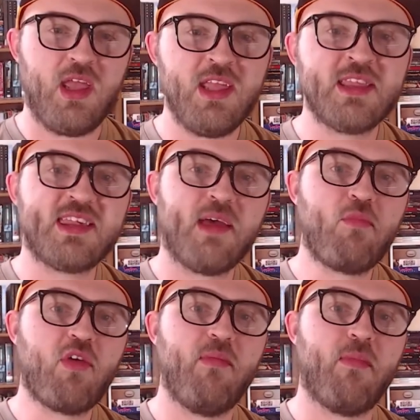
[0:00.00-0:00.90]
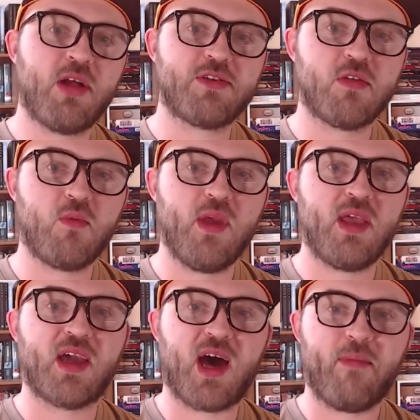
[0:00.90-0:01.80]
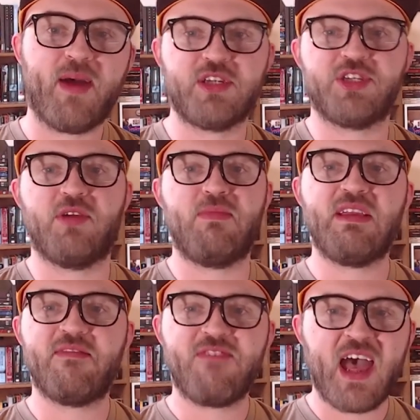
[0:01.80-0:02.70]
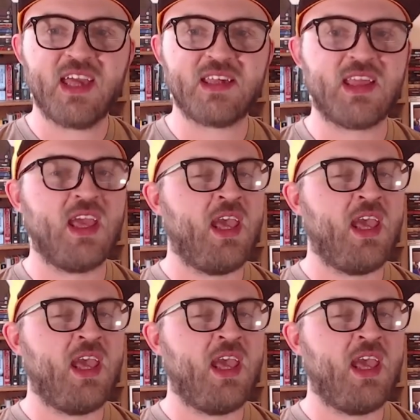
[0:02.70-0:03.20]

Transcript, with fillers: In summary, Monster of the Week combat should be fast,